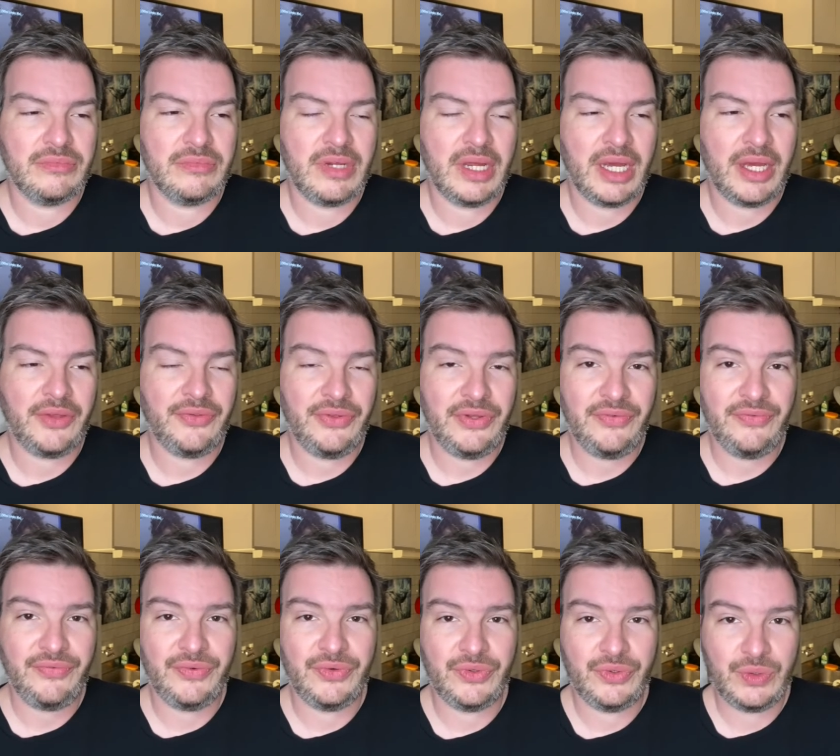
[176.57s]
healthy
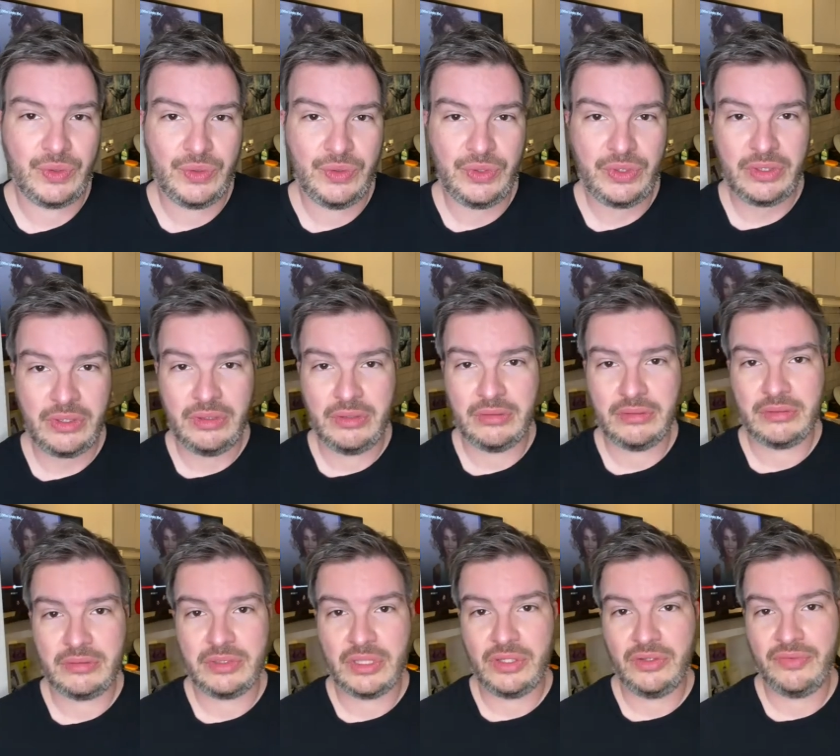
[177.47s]
food
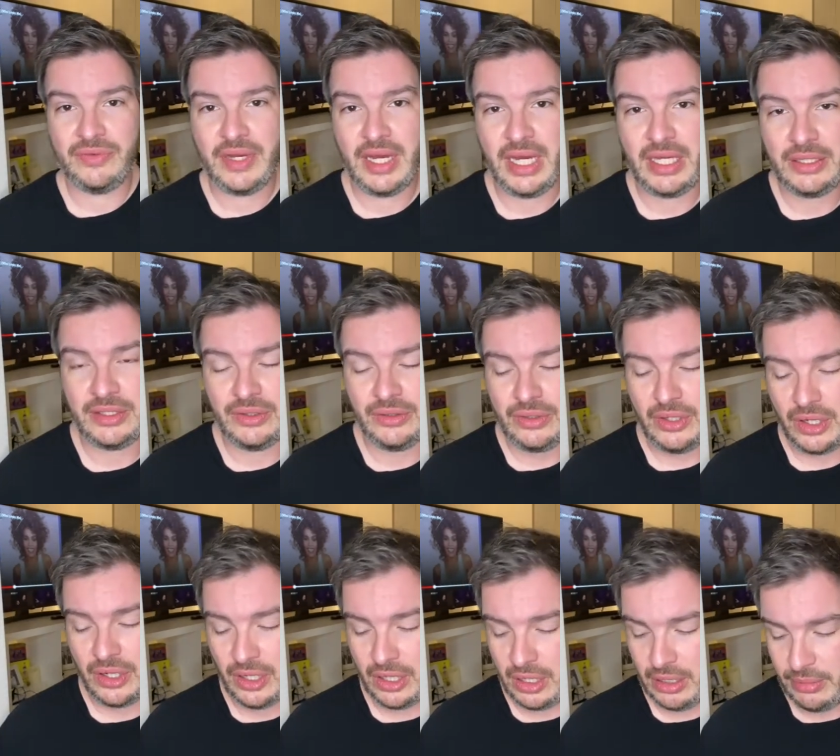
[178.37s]
low fat, low
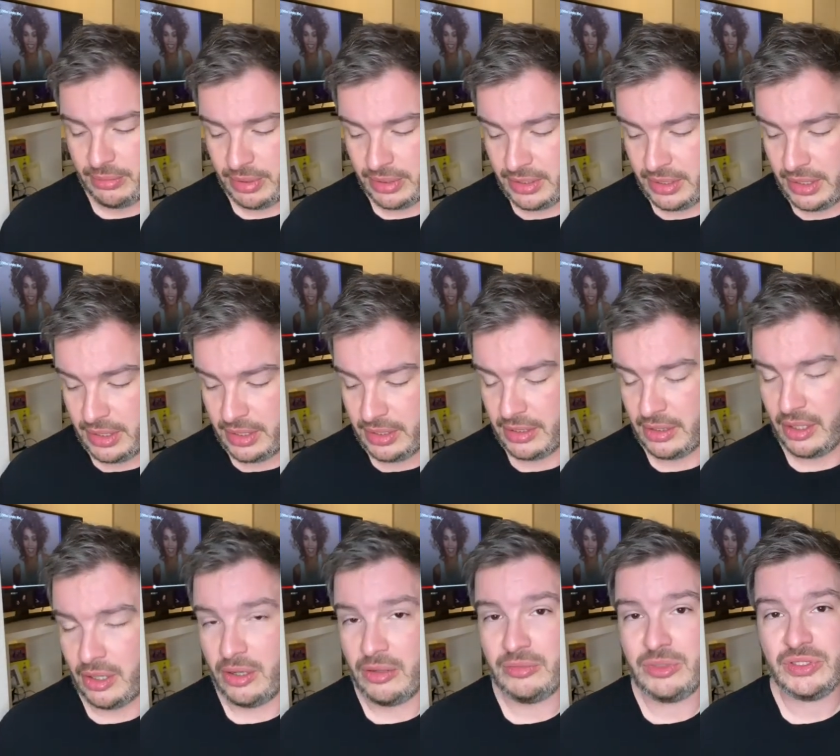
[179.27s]
carb,
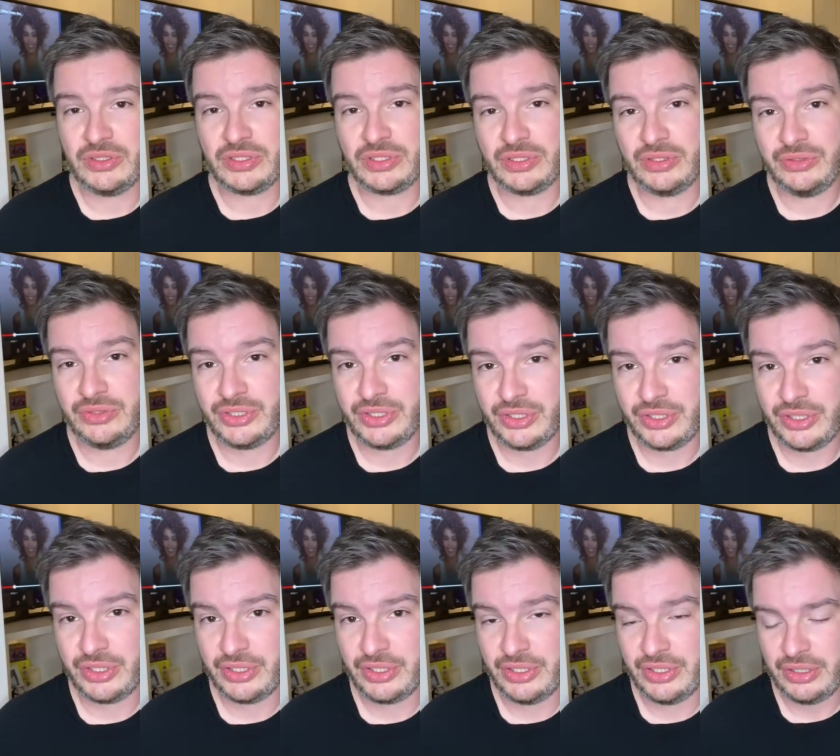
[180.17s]
almost no
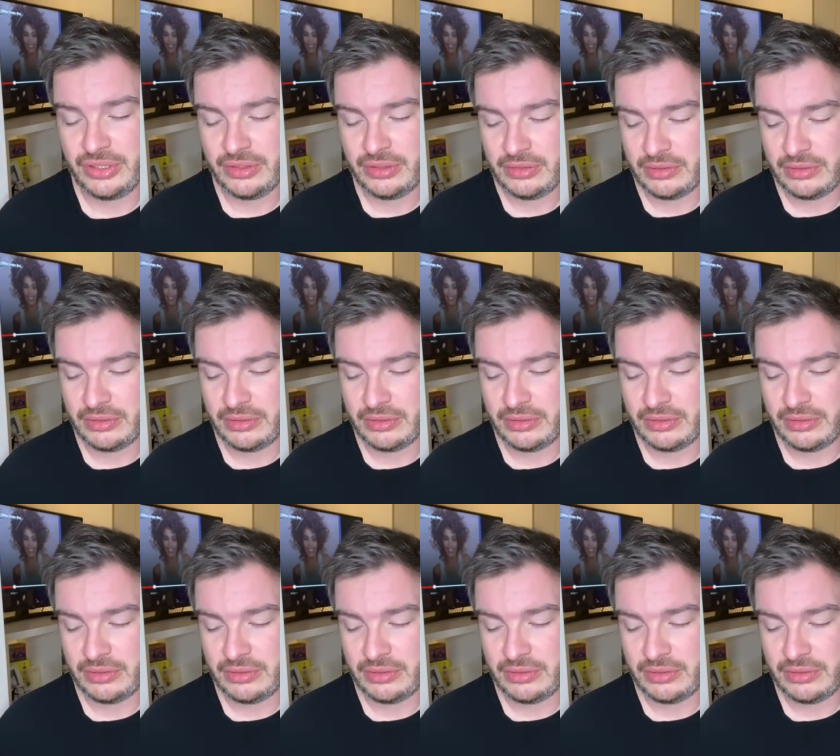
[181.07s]
sugar,